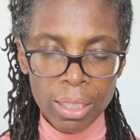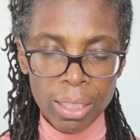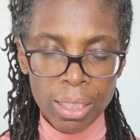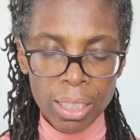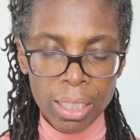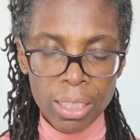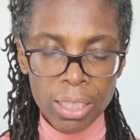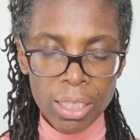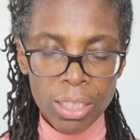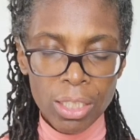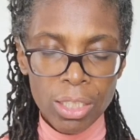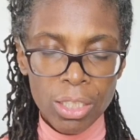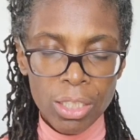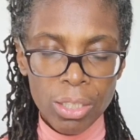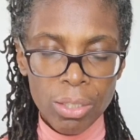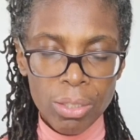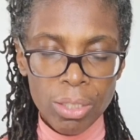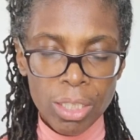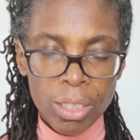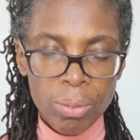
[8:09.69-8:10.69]
And just
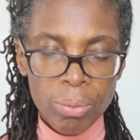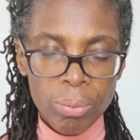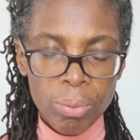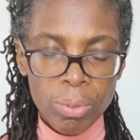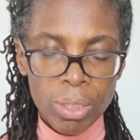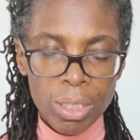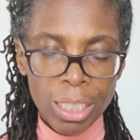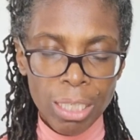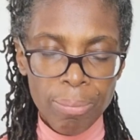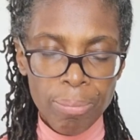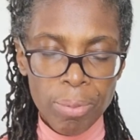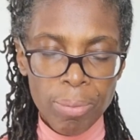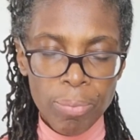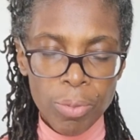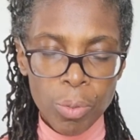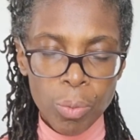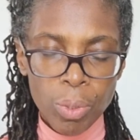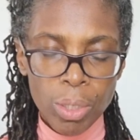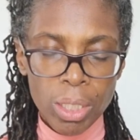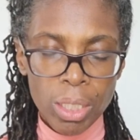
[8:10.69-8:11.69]
notice what's happening
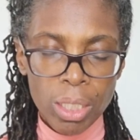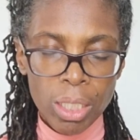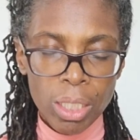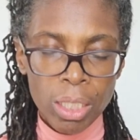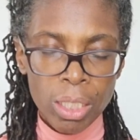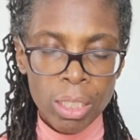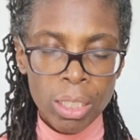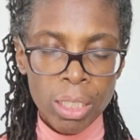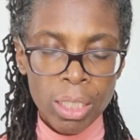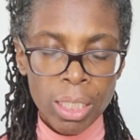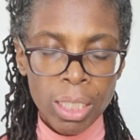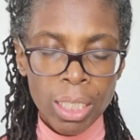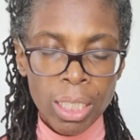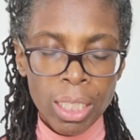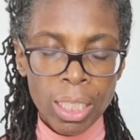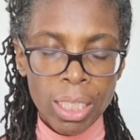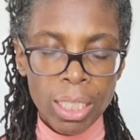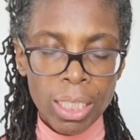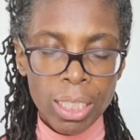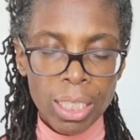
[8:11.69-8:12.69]
between the
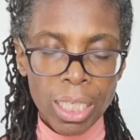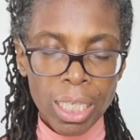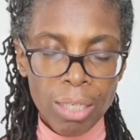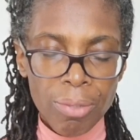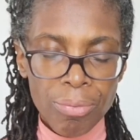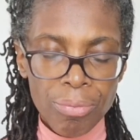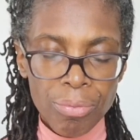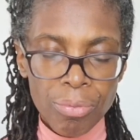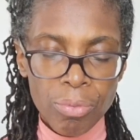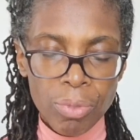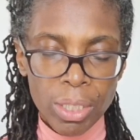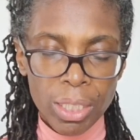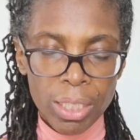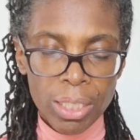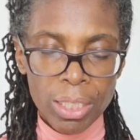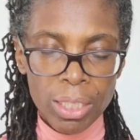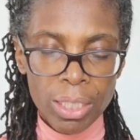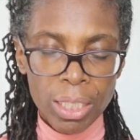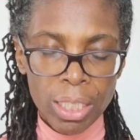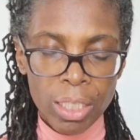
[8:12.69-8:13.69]
left
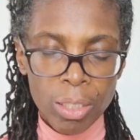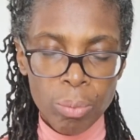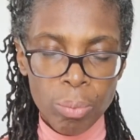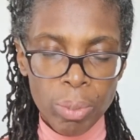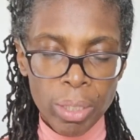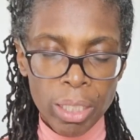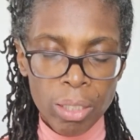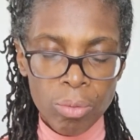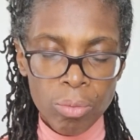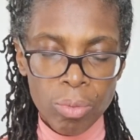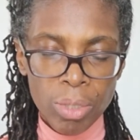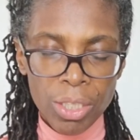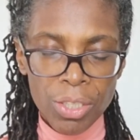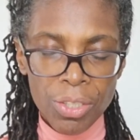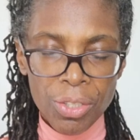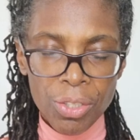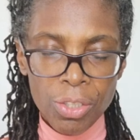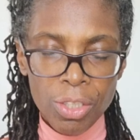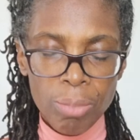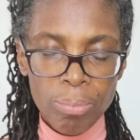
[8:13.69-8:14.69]
wrist and the way it
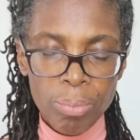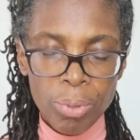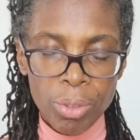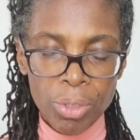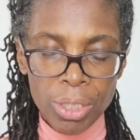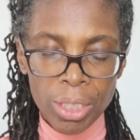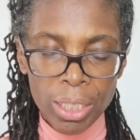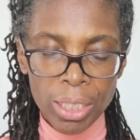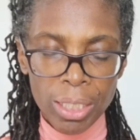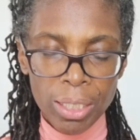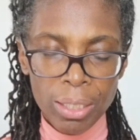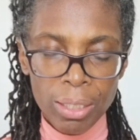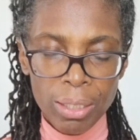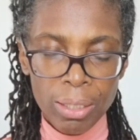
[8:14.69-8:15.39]
rests on the body,